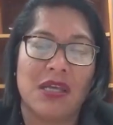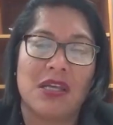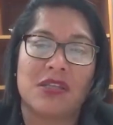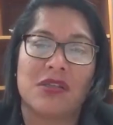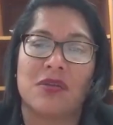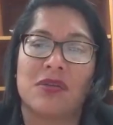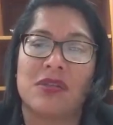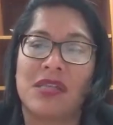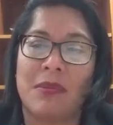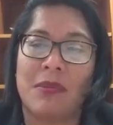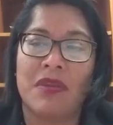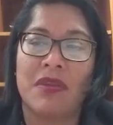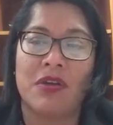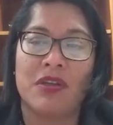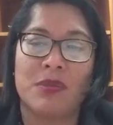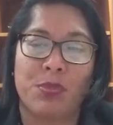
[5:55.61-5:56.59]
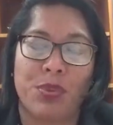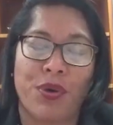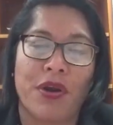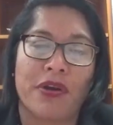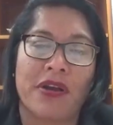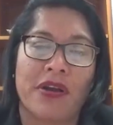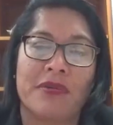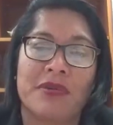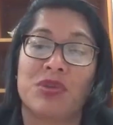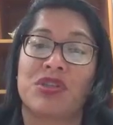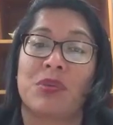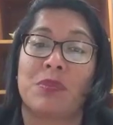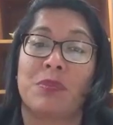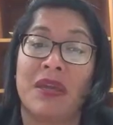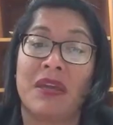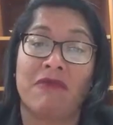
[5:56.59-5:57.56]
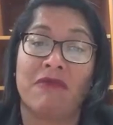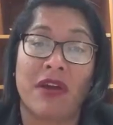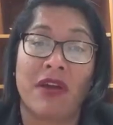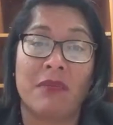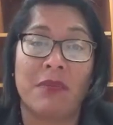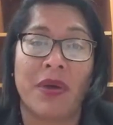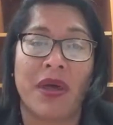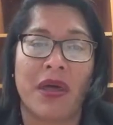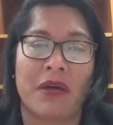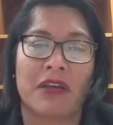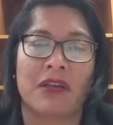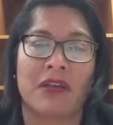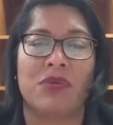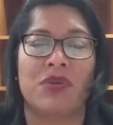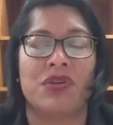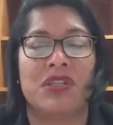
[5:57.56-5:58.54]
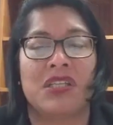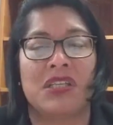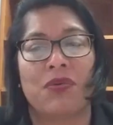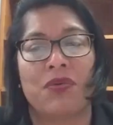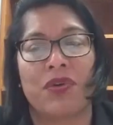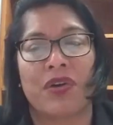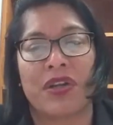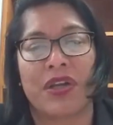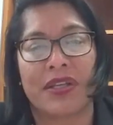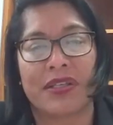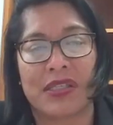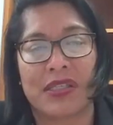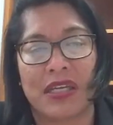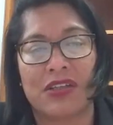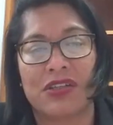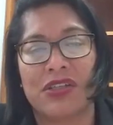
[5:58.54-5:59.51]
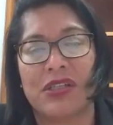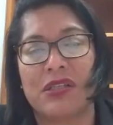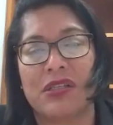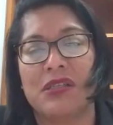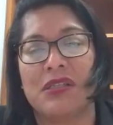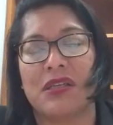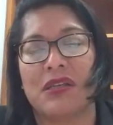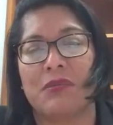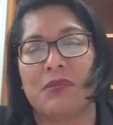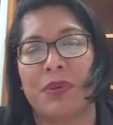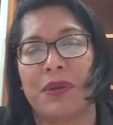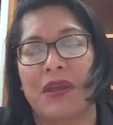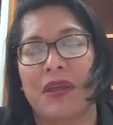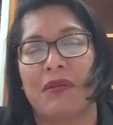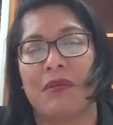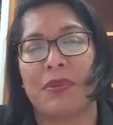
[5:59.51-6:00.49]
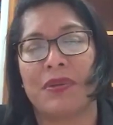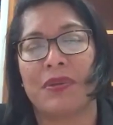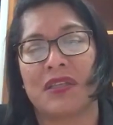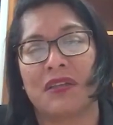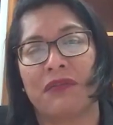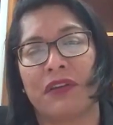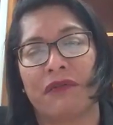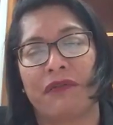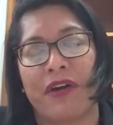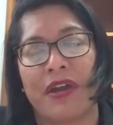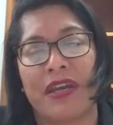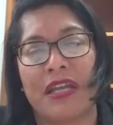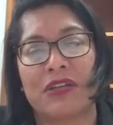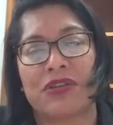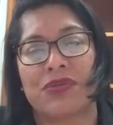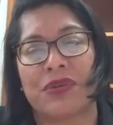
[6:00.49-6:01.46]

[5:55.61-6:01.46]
So some of those programs which are being run by our community organizations in Pacific financial